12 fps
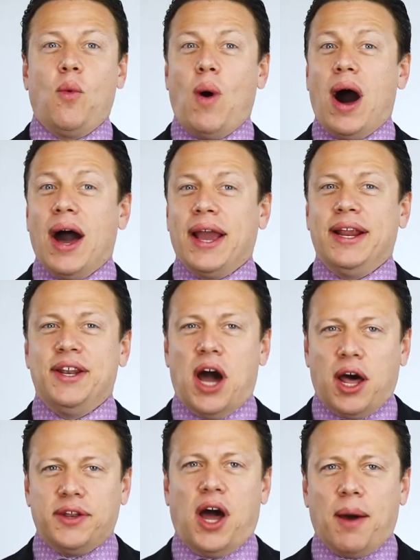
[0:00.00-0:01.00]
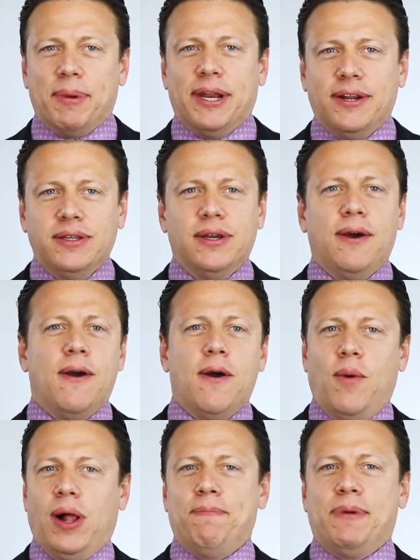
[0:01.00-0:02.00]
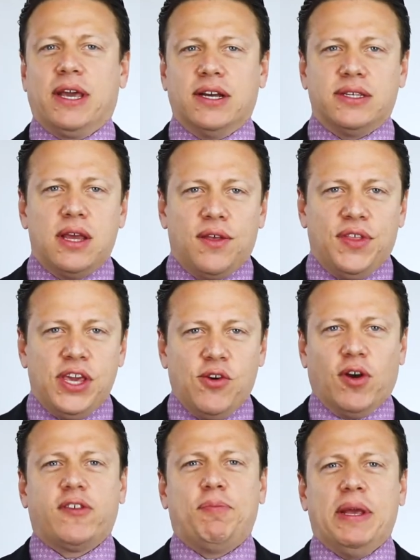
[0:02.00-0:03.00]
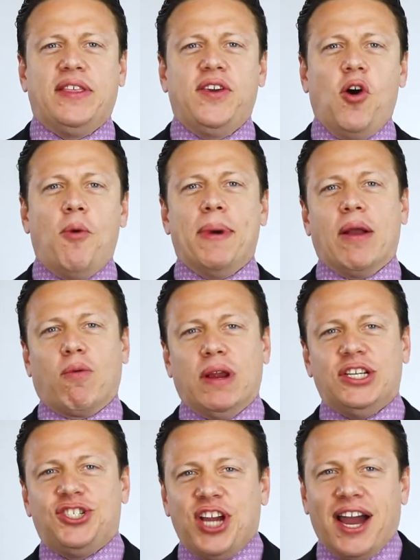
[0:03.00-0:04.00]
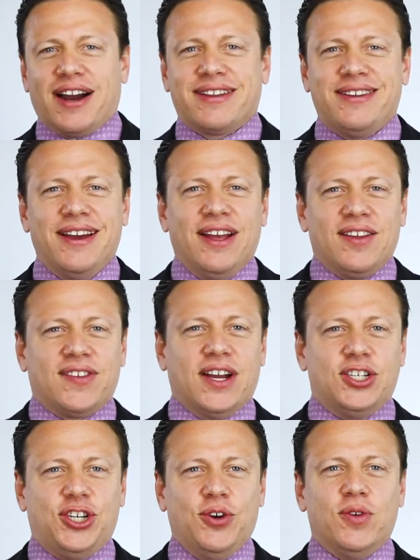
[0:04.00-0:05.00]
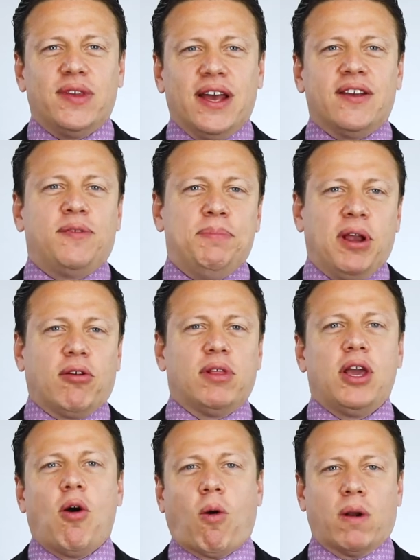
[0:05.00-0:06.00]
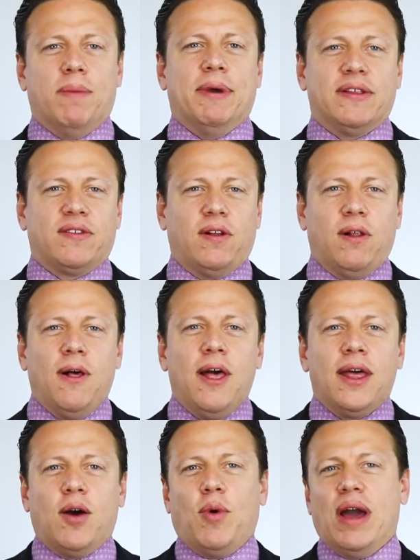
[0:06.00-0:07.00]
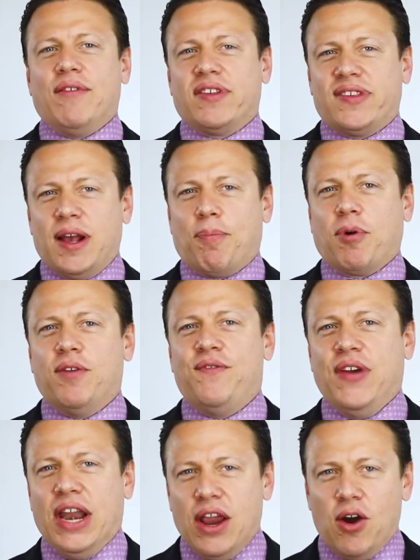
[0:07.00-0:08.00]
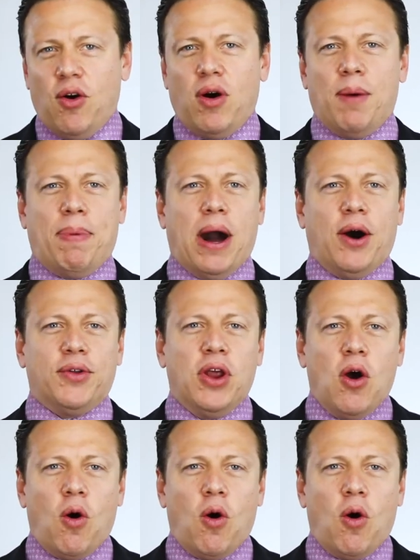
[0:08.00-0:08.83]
Why non-dominant? Well, because the USPTO may reject such use as merely ornamental. Now, we have a separate video about